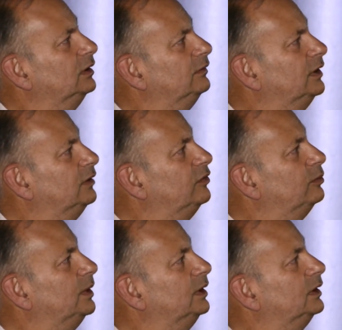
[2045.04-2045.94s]
if any of you
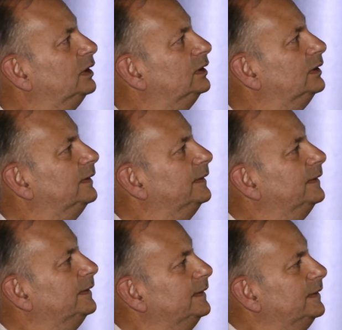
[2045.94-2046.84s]
have been there.
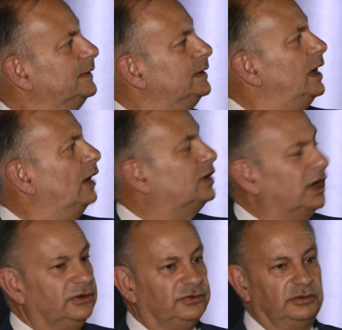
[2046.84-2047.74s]

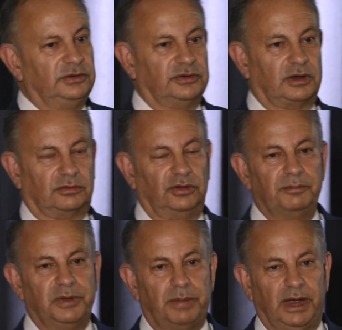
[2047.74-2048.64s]
Okay, so just
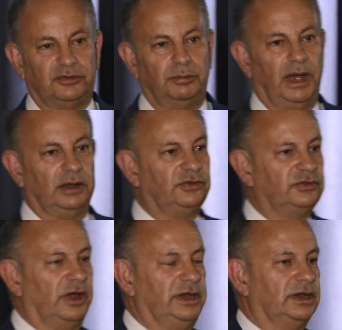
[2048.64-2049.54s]
jumping back to
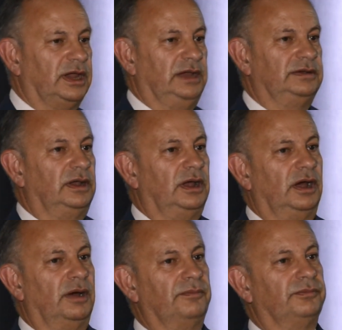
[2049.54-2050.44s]
Palestine again.
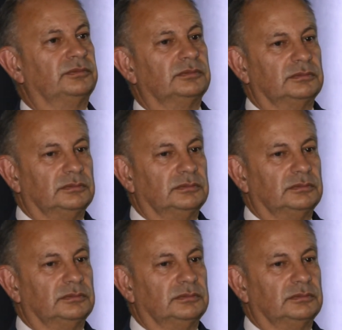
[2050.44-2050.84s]
Um,